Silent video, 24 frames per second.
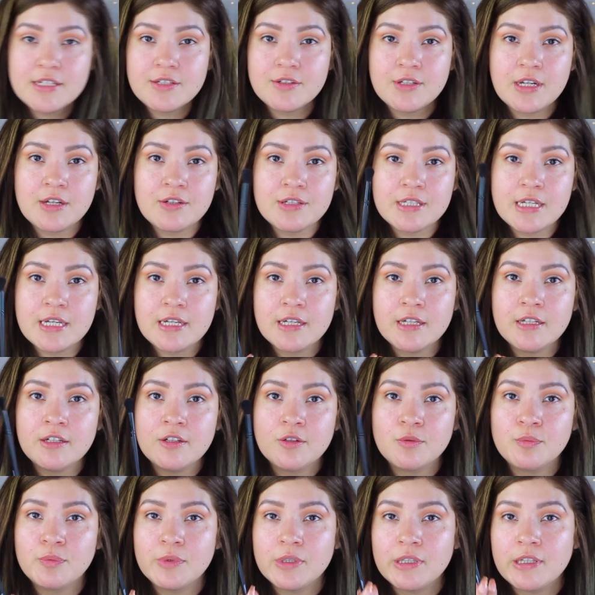so now I'm taking
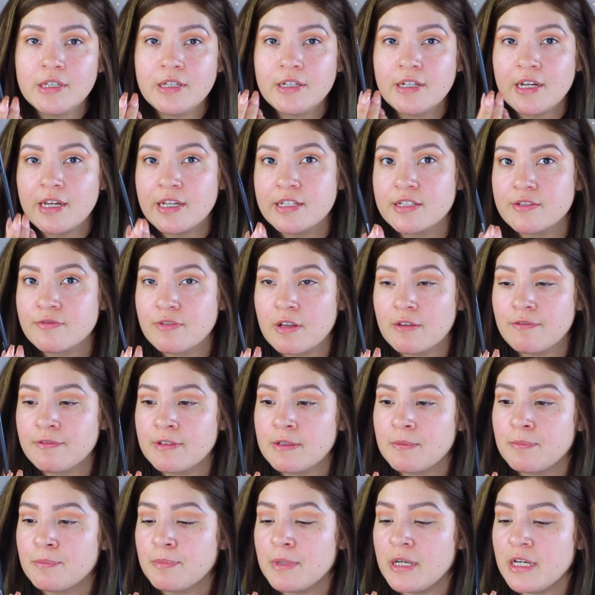a really nice
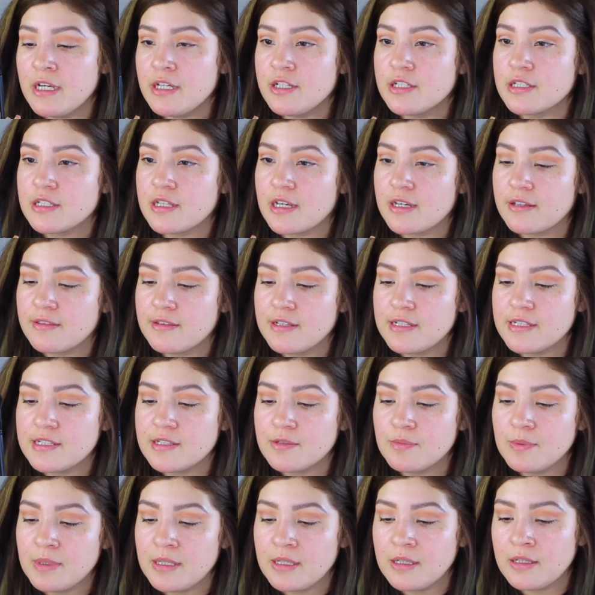fluffy brush like
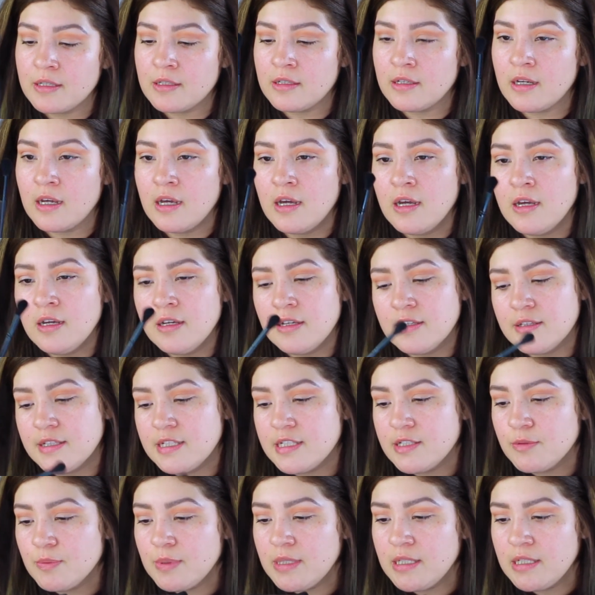this one.
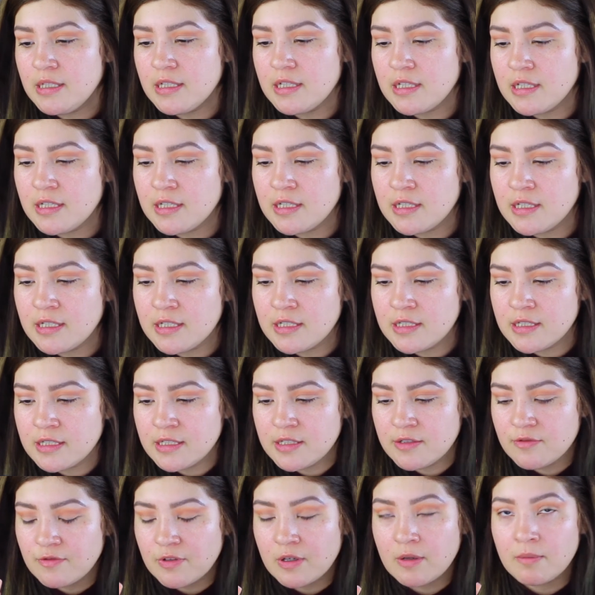This one
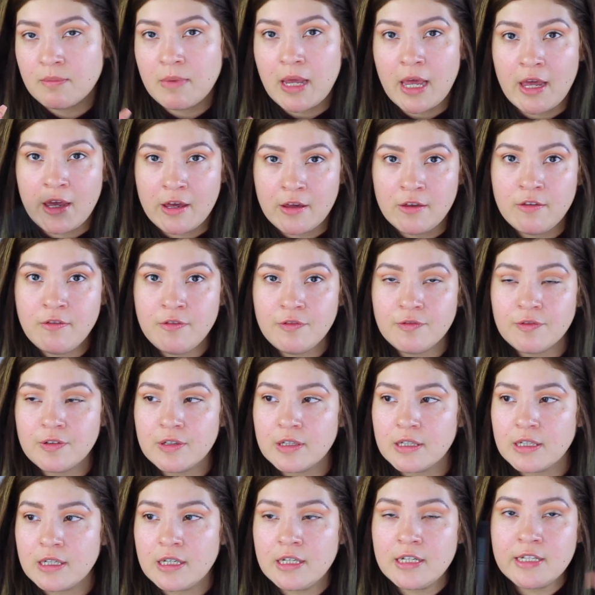is from e.l.f.
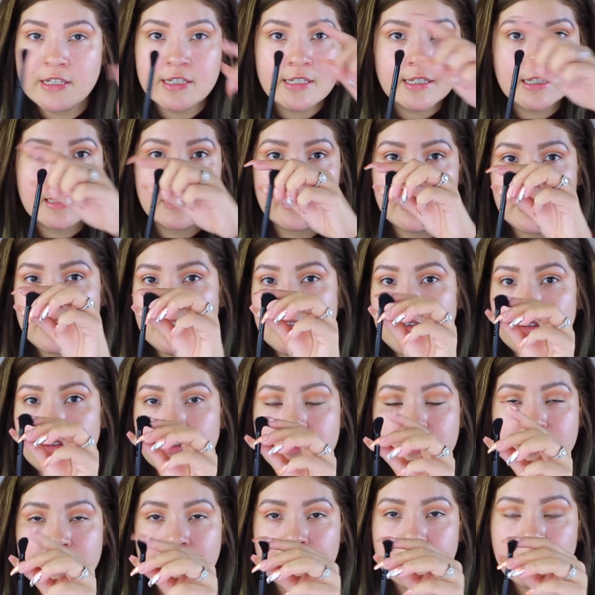and it's clean,
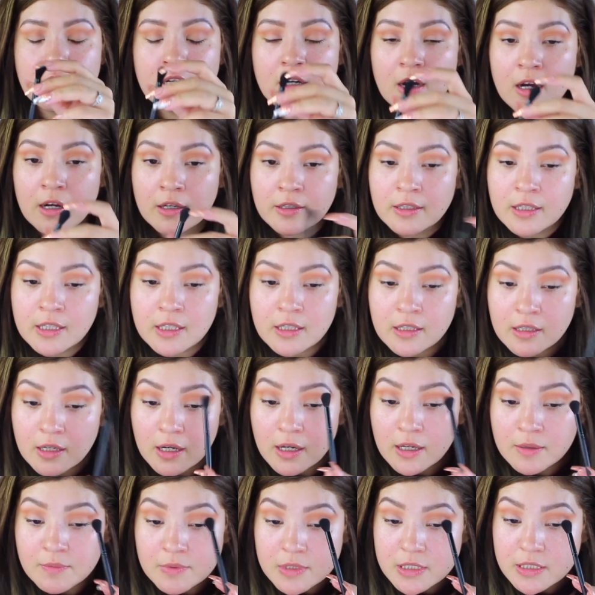there's nothing on it.
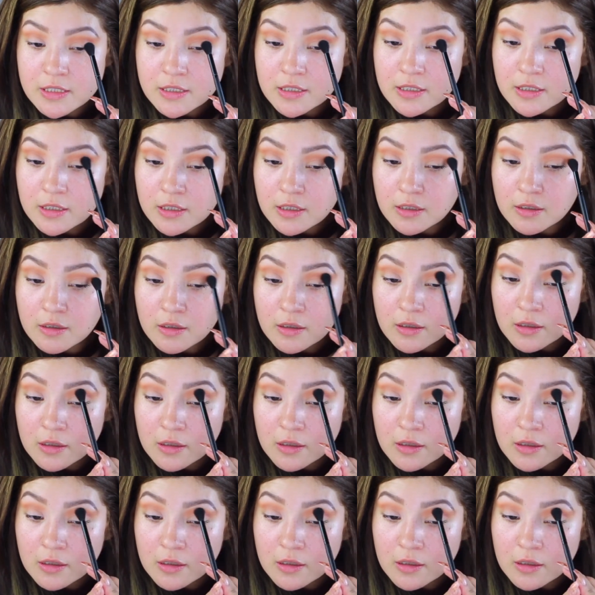I'm just gonna